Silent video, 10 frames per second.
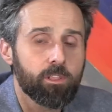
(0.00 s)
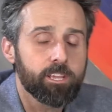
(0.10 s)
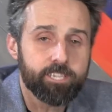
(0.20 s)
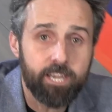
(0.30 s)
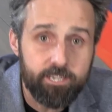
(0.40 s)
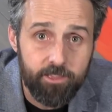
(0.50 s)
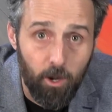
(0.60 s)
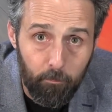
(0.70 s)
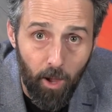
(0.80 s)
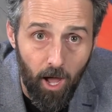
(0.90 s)
or listening to
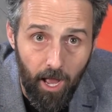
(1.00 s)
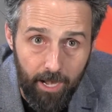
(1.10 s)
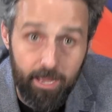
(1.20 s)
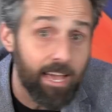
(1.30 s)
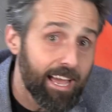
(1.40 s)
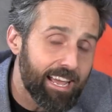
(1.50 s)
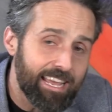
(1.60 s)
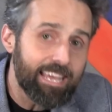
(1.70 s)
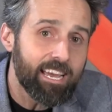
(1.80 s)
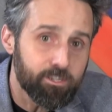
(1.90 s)
their pod.
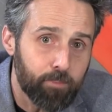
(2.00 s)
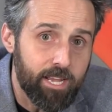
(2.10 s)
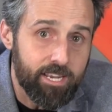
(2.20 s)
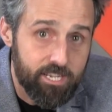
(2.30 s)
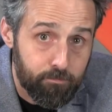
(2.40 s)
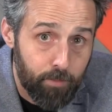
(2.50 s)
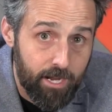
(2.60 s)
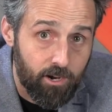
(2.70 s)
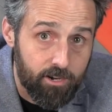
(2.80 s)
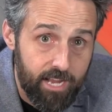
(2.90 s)
ESPN is bigger,